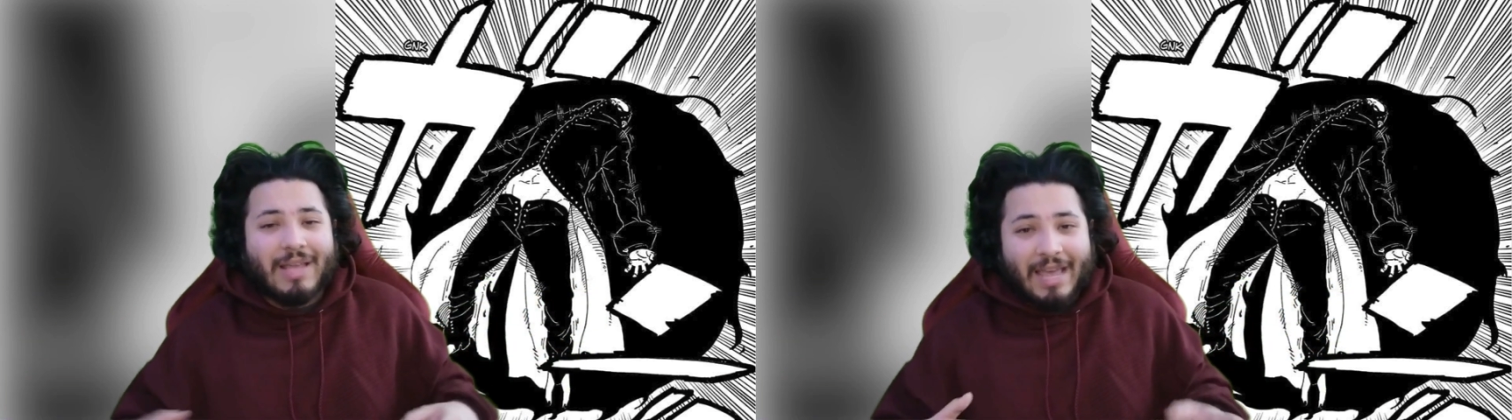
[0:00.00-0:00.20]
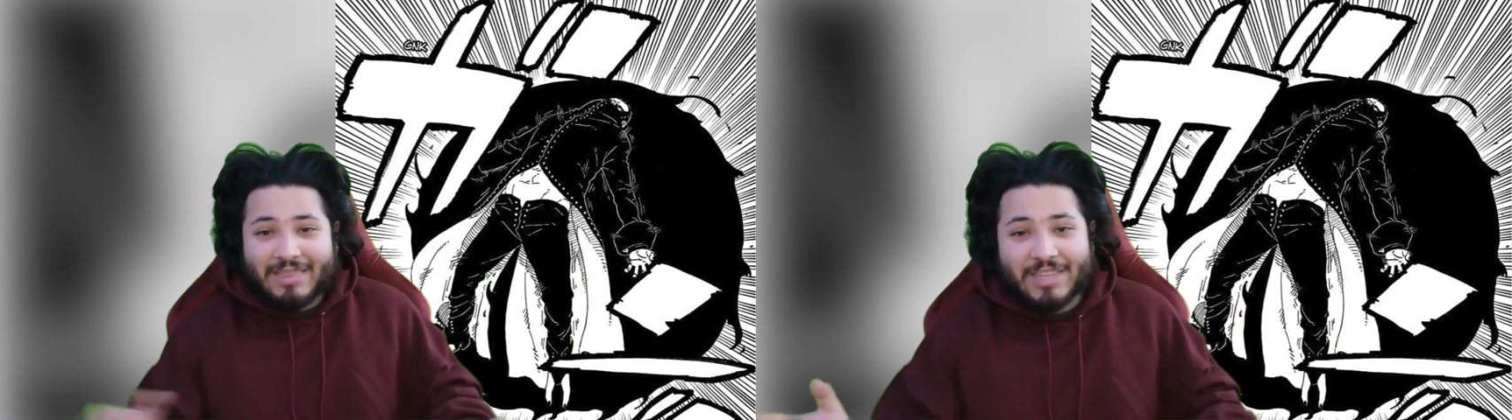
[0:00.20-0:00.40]

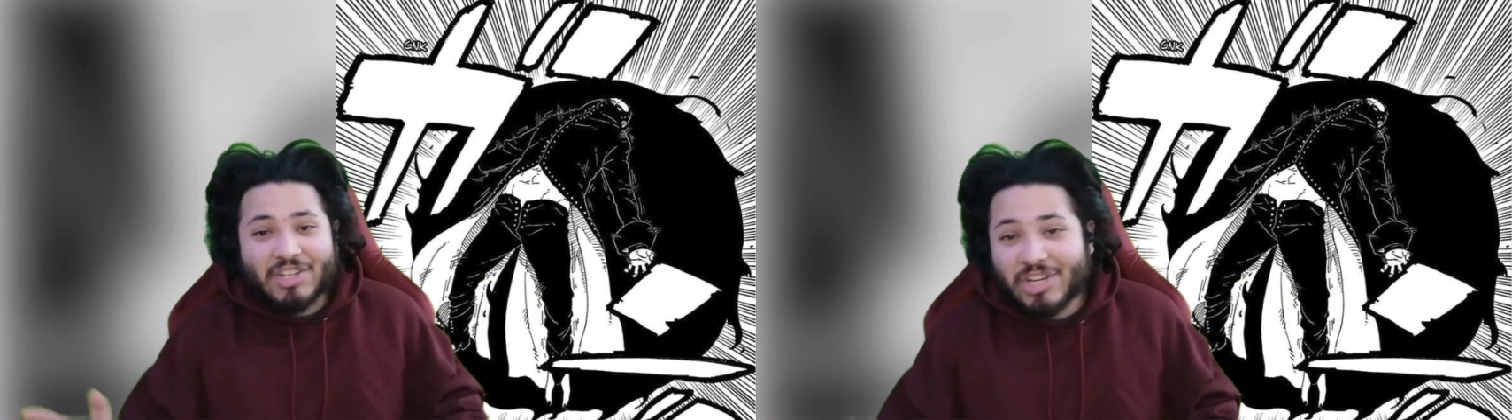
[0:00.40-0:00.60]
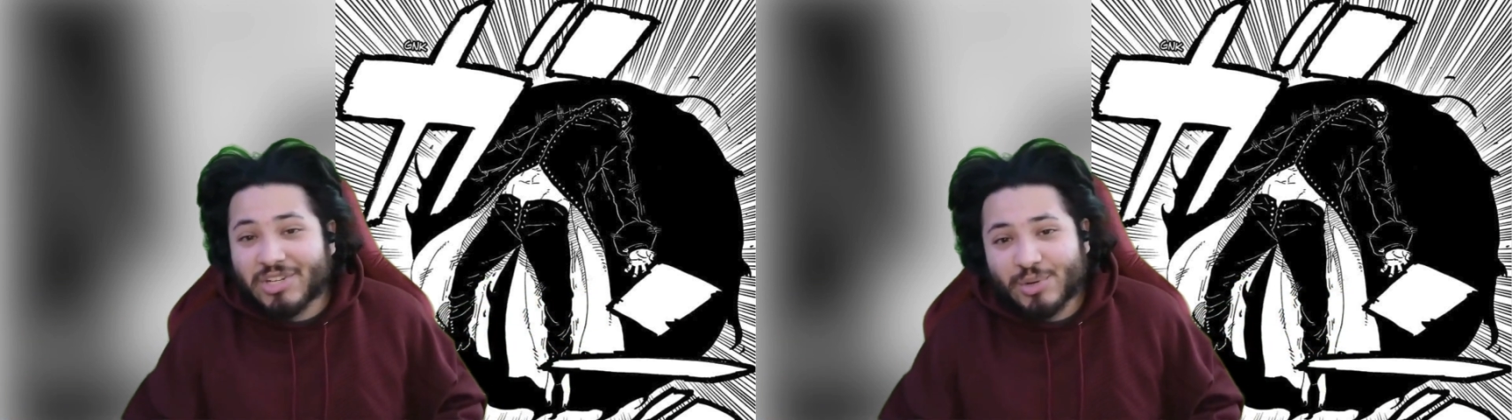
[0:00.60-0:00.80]
And the
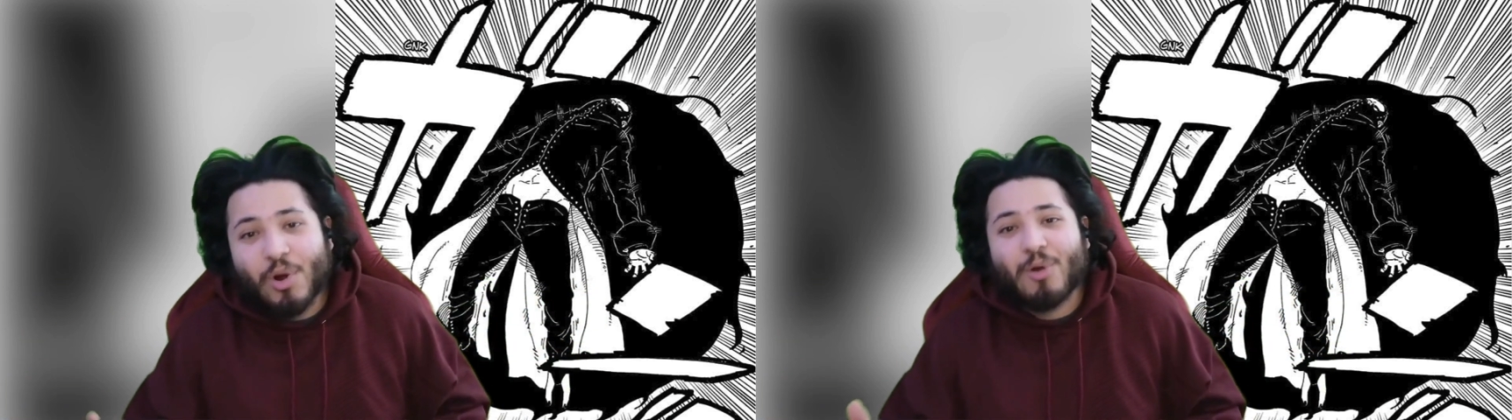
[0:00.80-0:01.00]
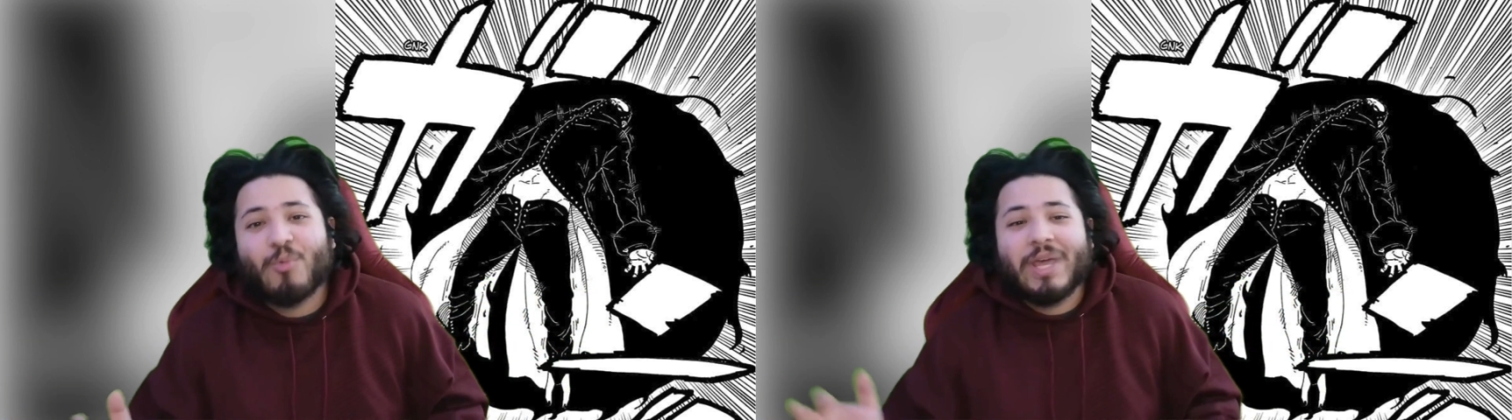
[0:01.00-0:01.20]
Shinju
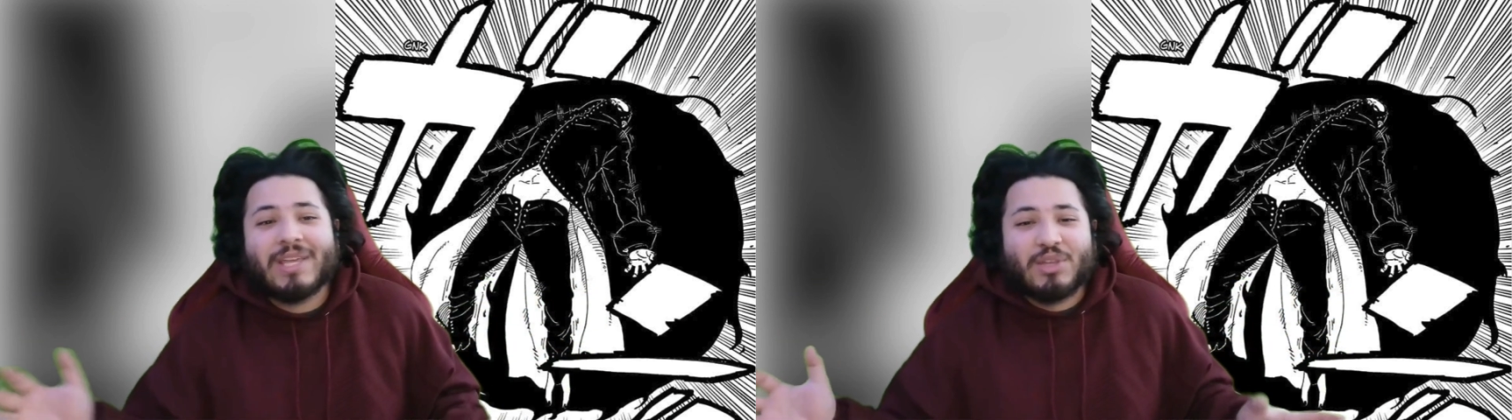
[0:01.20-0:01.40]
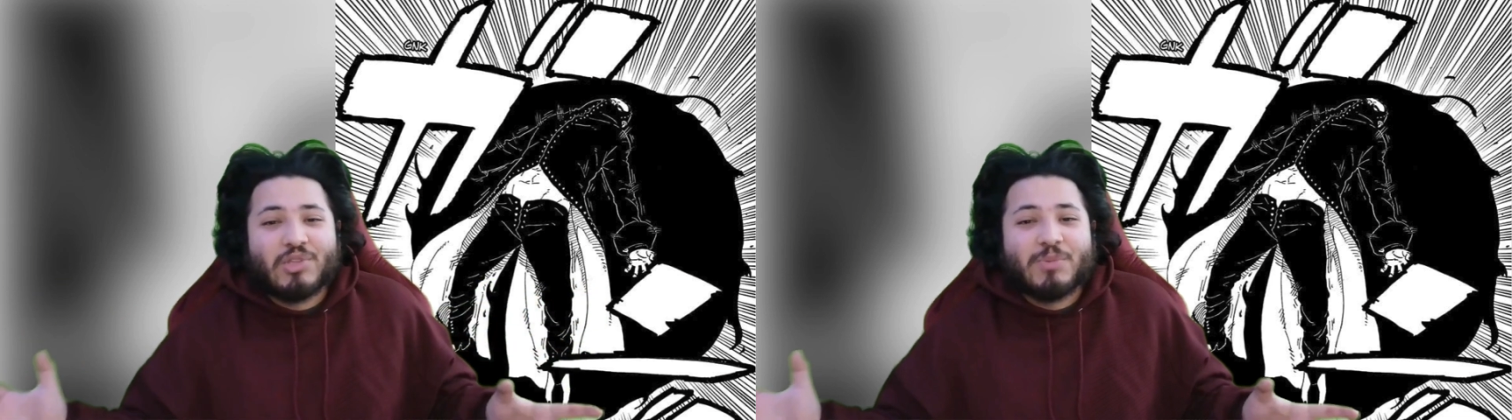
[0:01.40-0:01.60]
aren't
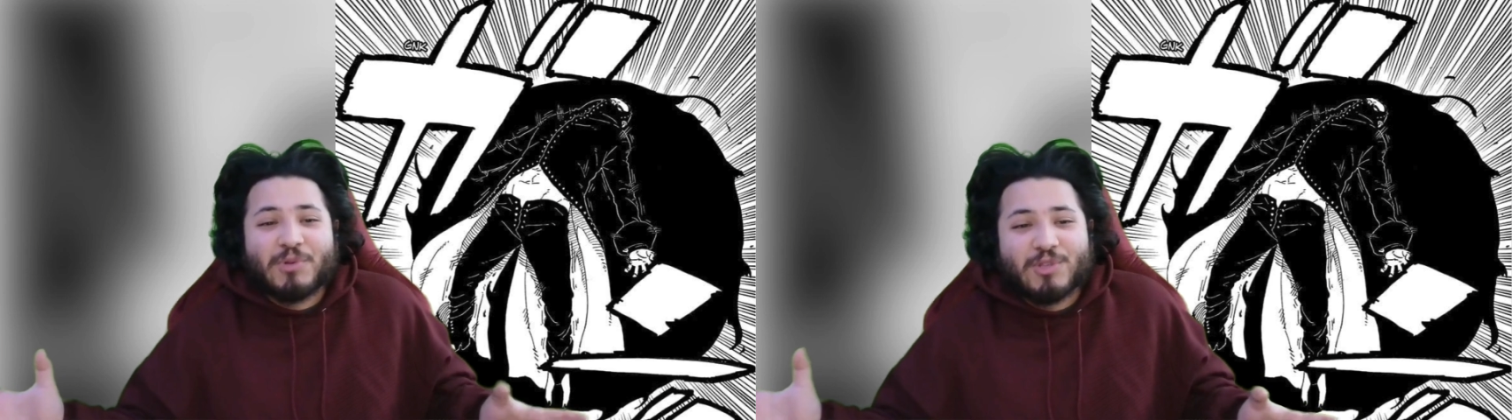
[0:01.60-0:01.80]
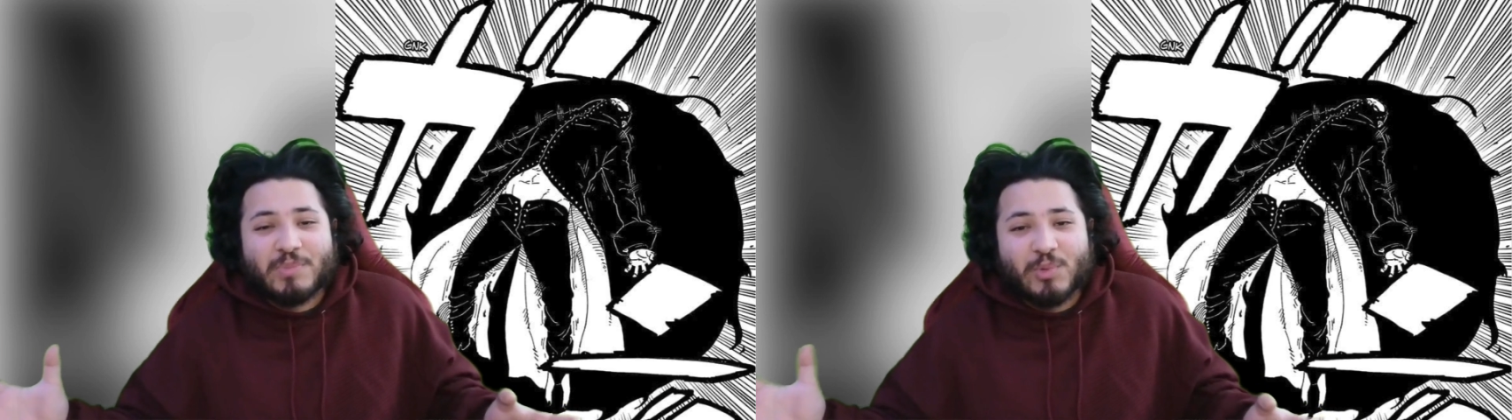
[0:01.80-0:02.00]
weak, they're
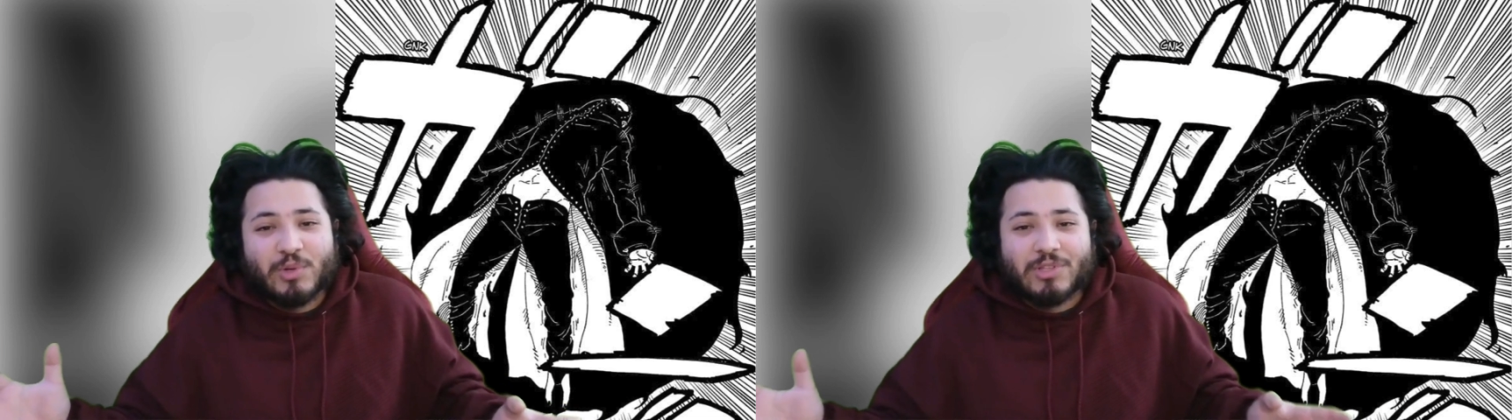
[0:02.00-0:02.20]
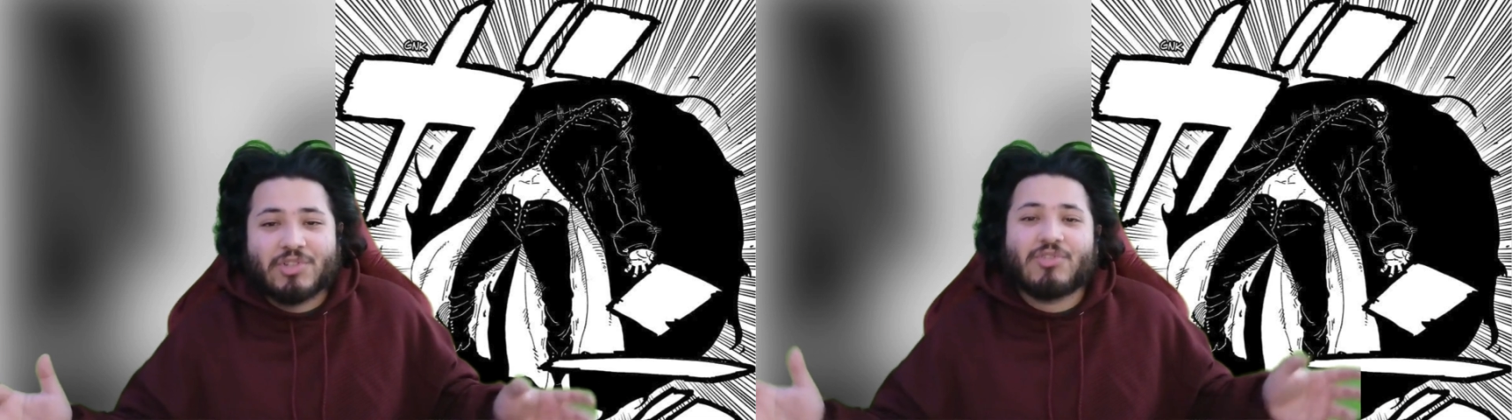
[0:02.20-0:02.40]
supposed to be
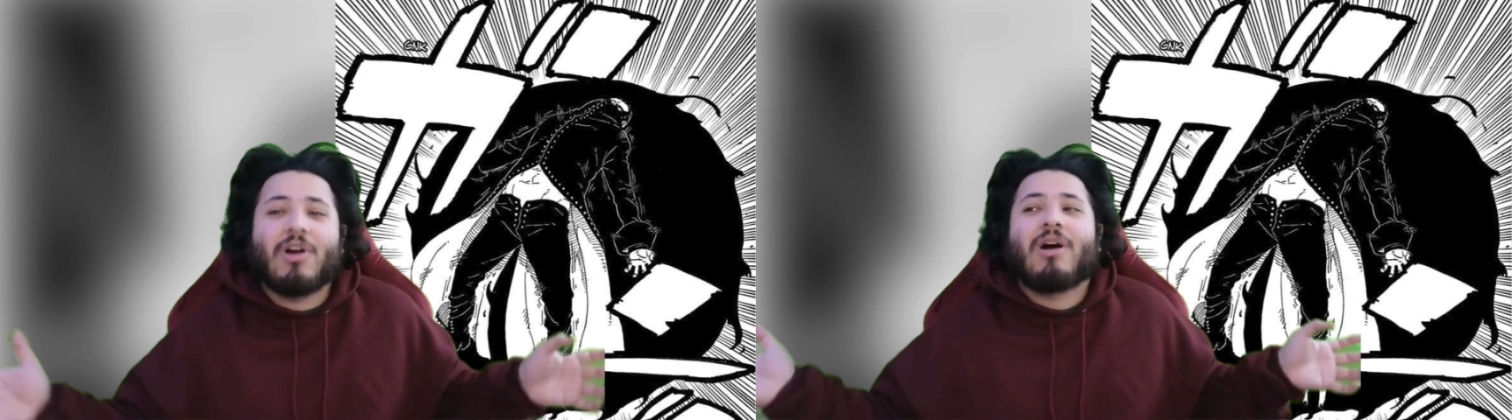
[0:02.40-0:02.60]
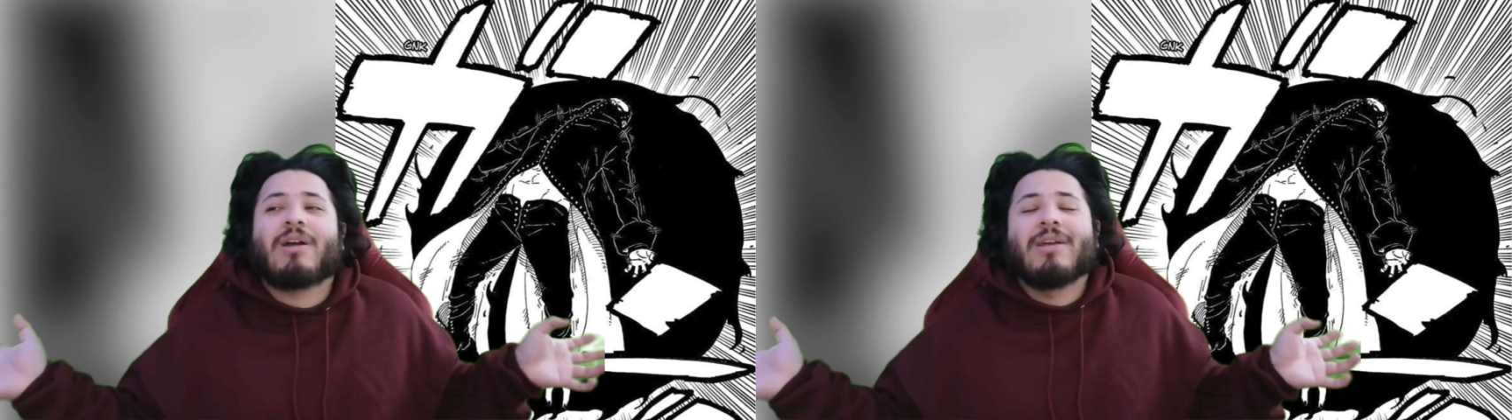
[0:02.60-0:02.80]
really
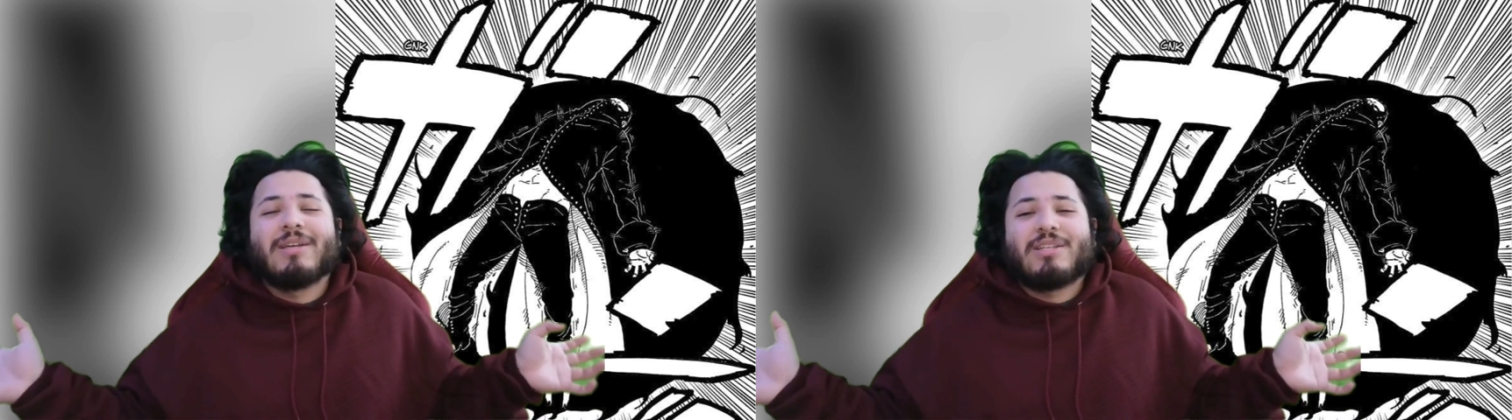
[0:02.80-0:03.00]
strong.